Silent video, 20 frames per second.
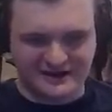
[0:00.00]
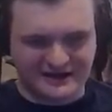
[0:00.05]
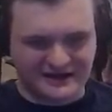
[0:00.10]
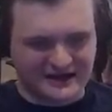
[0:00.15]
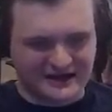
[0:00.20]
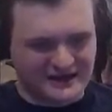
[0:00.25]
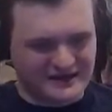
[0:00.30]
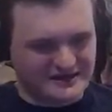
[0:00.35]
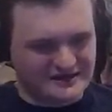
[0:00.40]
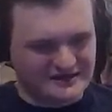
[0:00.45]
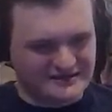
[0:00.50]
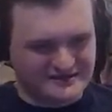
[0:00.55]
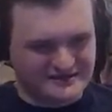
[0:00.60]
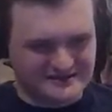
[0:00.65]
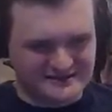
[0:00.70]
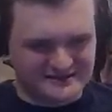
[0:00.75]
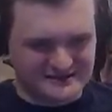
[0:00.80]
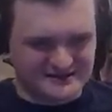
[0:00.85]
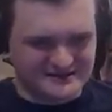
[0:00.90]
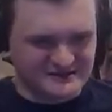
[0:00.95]
I think this
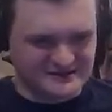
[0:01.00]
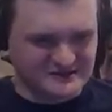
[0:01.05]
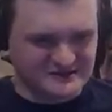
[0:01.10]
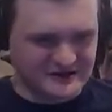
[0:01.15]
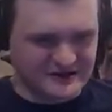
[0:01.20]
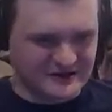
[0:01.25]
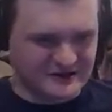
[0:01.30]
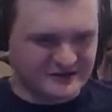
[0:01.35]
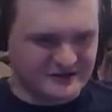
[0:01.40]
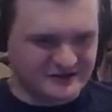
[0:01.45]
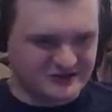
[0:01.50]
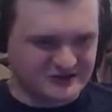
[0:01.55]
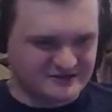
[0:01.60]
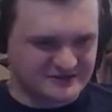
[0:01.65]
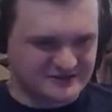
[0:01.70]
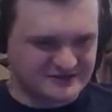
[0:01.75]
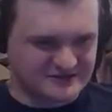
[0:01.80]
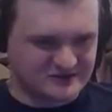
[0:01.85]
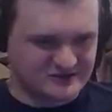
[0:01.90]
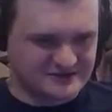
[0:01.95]
is the easiest way to get on the ship.
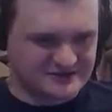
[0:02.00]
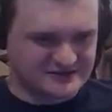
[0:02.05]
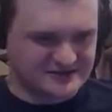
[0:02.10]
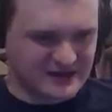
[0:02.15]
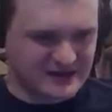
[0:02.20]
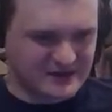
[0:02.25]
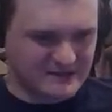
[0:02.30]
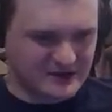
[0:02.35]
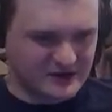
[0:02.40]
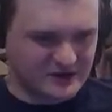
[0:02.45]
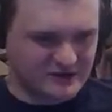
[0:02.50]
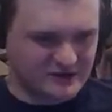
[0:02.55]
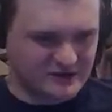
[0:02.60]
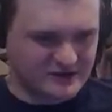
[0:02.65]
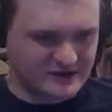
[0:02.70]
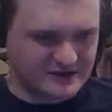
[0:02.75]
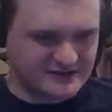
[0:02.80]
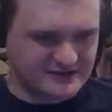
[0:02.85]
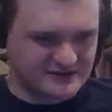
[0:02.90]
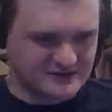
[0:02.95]
Just do this camera angle and
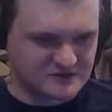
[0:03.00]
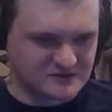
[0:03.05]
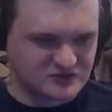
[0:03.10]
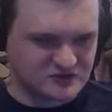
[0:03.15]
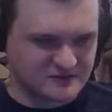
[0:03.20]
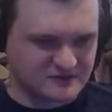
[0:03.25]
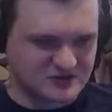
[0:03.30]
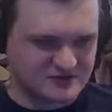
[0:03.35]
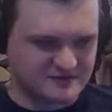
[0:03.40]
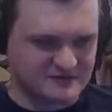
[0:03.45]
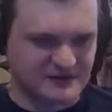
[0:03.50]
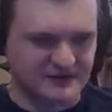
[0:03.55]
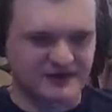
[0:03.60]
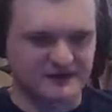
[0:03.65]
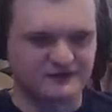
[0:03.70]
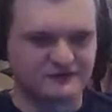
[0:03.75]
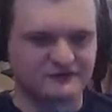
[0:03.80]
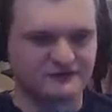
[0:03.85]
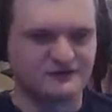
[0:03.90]
then just do a triple jump dive.